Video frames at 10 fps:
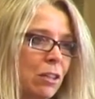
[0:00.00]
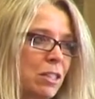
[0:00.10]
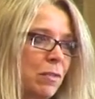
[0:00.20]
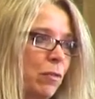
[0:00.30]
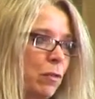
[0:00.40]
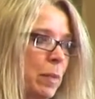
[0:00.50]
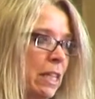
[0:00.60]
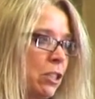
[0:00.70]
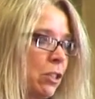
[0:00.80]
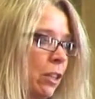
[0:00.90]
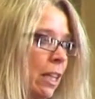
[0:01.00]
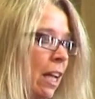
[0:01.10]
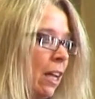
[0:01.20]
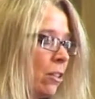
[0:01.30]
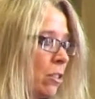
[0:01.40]
lots of information on it,
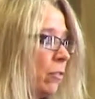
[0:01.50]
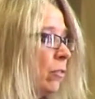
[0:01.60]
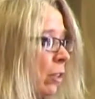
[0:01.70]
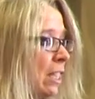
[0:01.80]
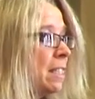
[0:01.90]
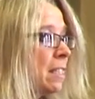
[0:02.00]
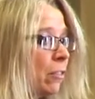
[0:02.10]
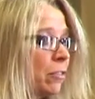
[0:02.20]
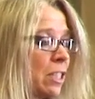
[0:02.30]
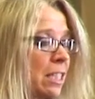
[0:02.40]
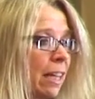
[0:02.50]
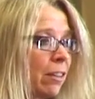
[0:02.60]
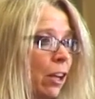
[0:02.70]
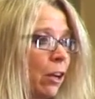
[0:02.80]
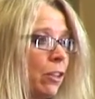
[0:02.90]
lots of free stuff to
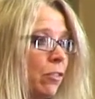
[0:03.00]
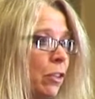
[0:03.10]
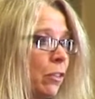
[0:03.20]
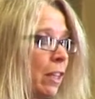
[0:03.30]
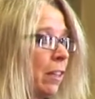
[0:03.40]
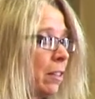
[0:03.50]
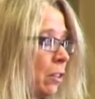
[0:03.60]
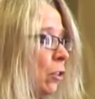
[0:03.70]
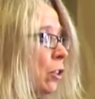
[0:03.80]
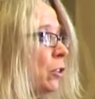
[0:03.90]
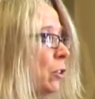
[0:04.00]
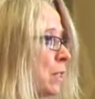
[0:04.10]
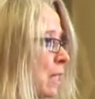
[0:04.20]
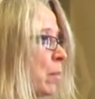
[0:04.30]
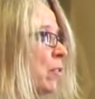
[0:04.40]
download if you think that you can
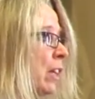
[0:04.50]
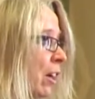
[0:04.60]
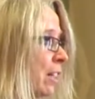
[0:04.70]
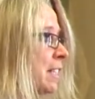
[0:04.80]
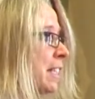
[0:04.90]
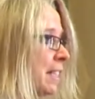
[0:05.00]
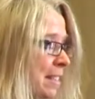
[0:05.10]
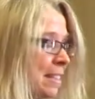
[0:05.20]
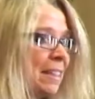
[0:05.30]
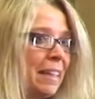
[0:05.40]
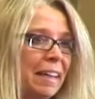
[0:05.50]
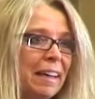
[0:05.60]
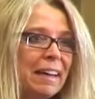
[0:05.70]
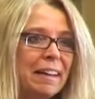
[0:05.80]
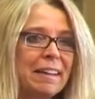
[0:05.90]
use some of the ideas
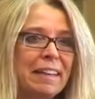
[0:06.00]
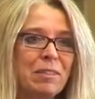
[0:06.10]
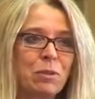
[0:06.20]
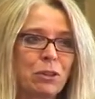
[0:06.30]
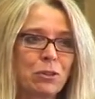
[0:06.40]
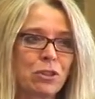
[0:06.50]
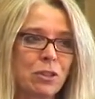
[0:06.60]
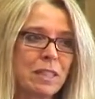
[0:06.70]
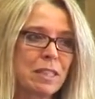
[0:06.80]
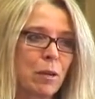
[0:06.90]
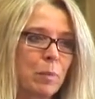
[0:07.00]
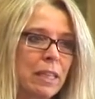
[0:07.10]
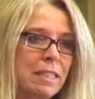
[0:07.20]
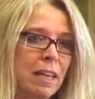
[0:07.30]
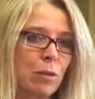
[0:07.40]
in what you're doing. So
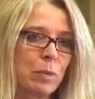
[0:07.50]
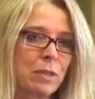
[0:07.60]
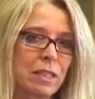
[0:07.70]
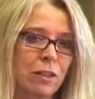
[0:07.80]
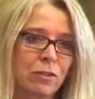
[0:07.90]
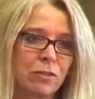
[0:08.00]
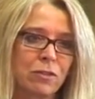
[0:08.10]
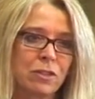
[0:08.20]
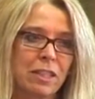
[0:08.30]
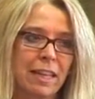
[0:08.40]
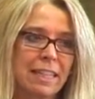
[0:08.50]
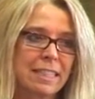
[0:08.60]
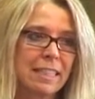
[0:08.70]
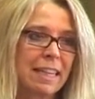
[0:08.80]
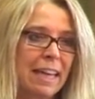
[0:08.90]
please help yourself to that.